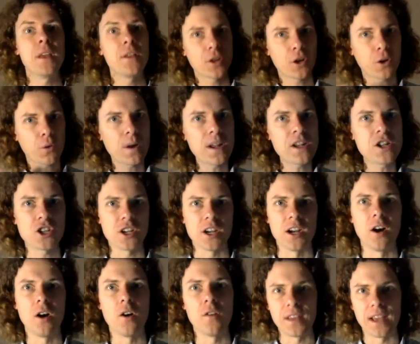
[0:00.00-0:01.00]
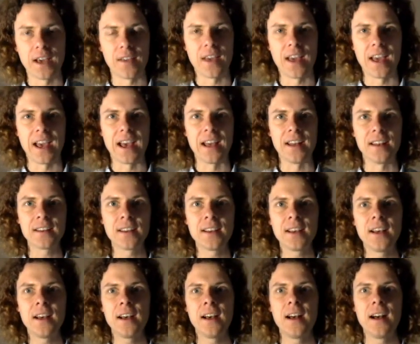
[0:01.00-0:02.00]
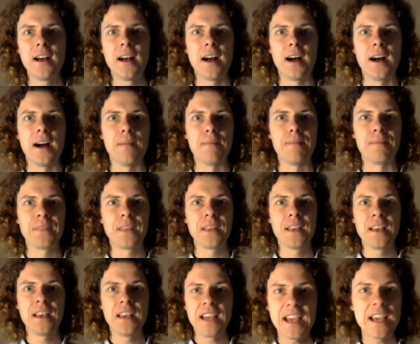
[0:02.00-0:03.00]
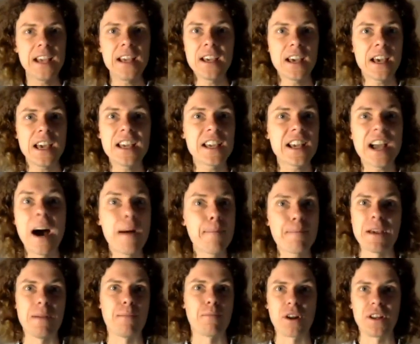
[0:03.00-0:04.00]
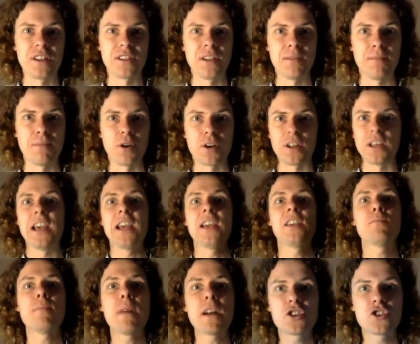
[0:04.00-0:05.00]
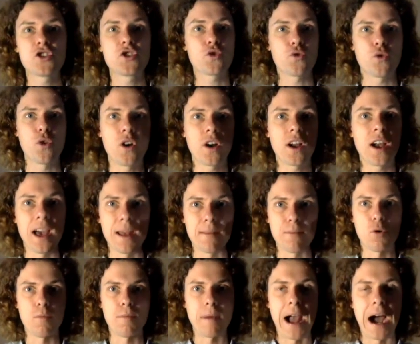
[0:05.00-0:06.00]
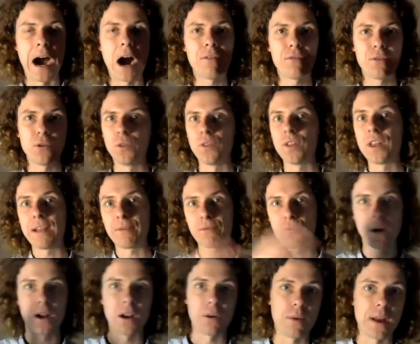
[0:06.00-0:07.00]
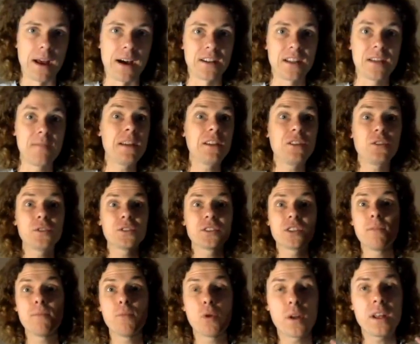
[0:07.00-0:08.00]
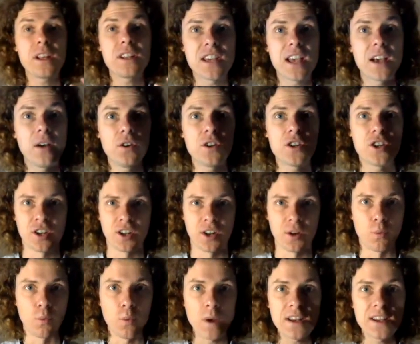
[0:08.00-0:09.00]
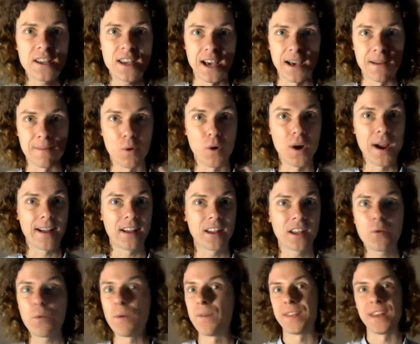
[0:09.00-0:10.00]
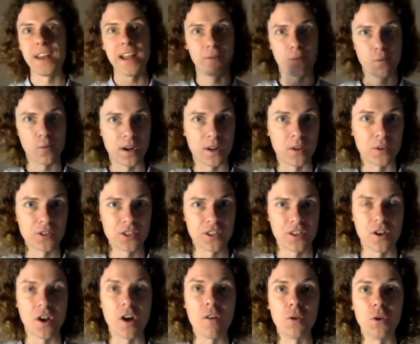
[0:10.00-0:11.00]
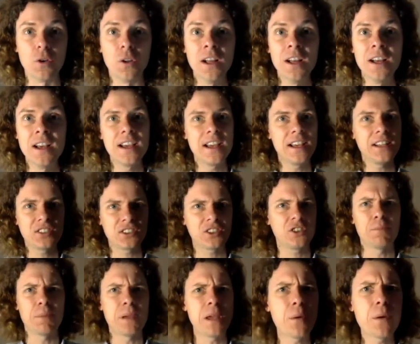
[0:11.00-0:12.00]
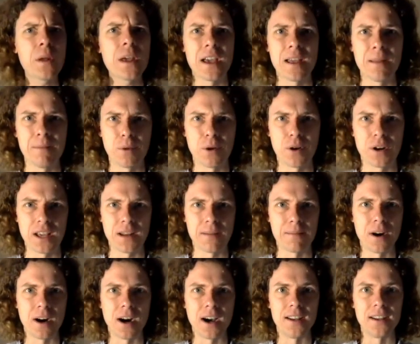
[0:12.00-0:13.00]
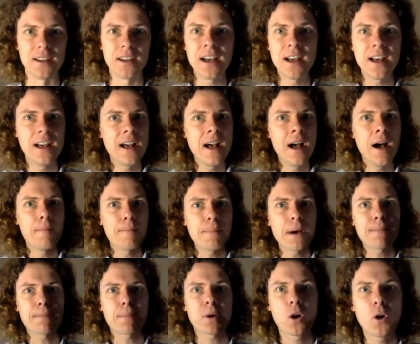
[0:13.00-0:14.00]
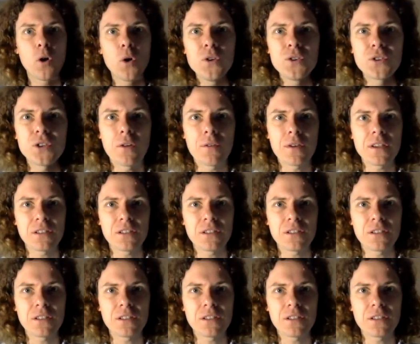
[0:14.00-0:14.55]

The creature, on the other hand, he can't be oppressed in body. He's much stronger and more powerful than everyone around him. He's also more intelligent and wittier and more eloquent than everyone else in the novel. He's superior in body and mind. But because of